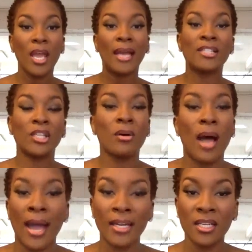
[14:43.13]
And so
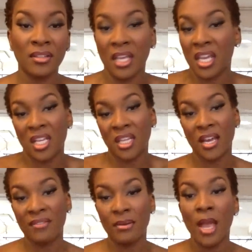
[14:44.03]
I didn't think anything
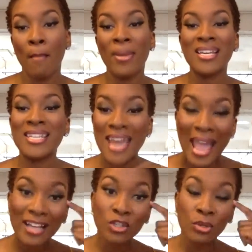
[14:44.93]
of it, but
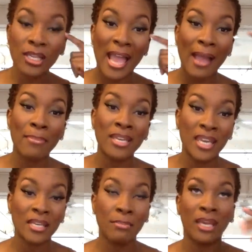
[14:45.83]
naturally I
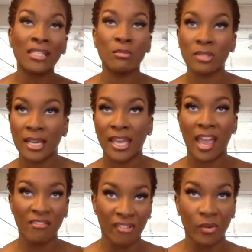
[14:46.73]
begin, because it was like
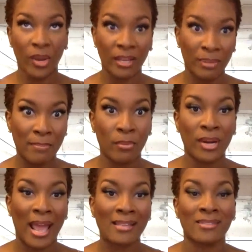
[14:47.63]
every week people would
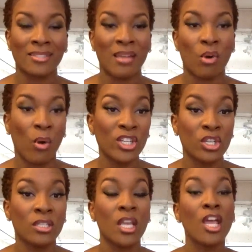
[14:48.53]
ask the same
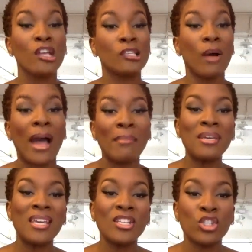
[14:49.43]
questions. So I
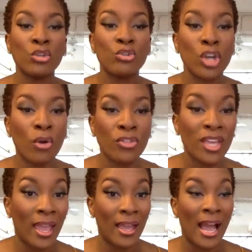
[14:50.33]
begin to know
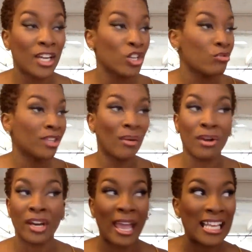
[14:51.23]
I knew what they were
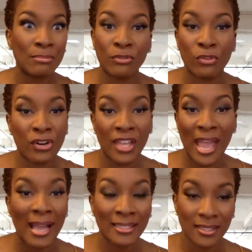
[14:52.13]
going to ask before they
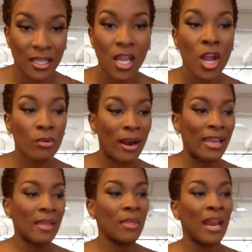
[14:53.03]
asked it,
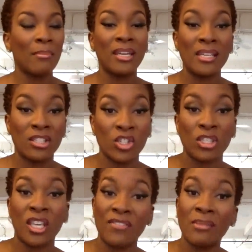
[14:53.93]
right? And then I began to
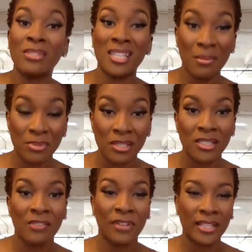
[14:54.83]
just give them tips and
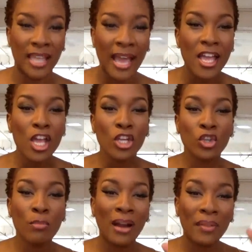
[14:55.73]
stuff like that.
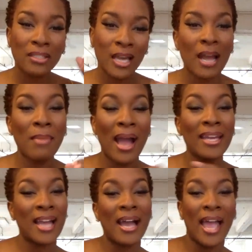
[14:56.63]
So by the time
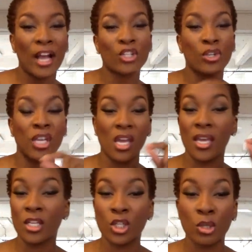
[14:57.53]
I got actually
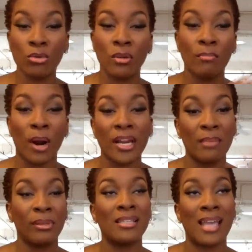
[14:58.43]
into the
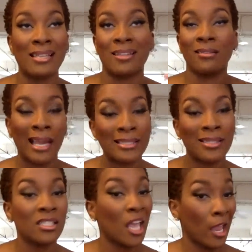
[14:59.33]
marketplace as a
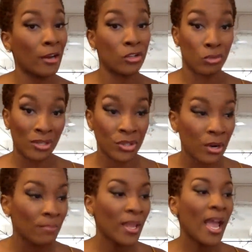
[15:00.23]
licensed
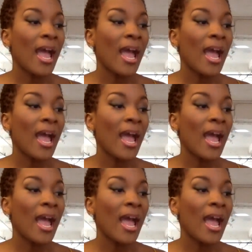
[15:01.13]
hairdresser,